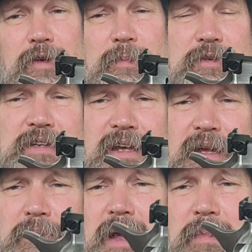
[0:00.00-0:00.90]
foot per
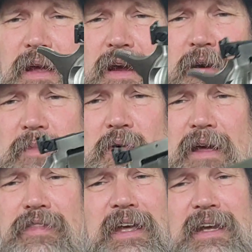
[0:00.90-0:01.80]
second, maybe a hair more.
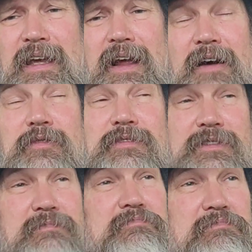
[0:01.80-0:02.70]
I think it ought
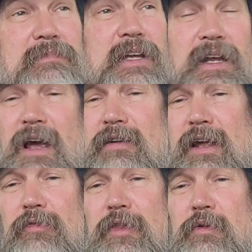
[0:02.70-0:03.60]
to
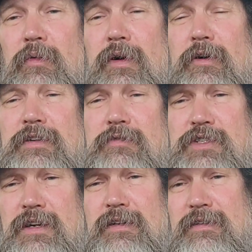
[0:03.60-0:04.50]
go through one or two
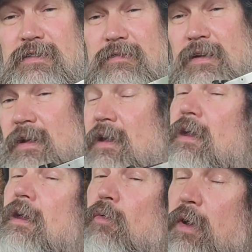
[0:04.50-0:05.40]
jugs.
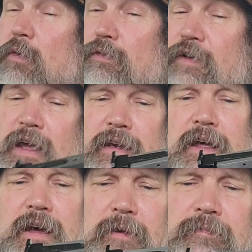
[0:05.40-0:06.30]
We will find
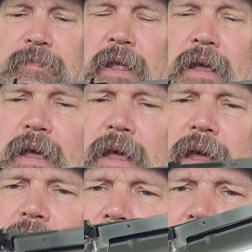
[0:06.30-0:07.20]
out.
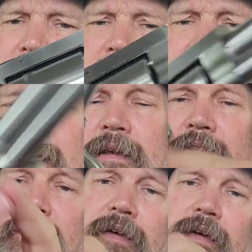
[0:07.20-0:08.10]

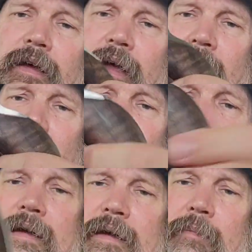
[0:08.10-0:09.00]
And
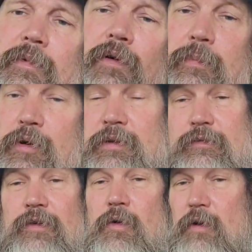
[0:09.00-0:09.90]
I am going to put the
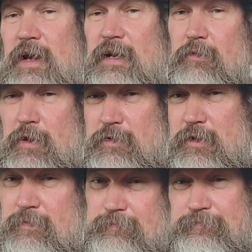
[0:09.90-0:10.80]
480
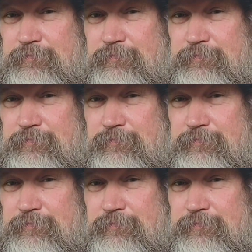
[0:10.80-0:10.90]
Ruger,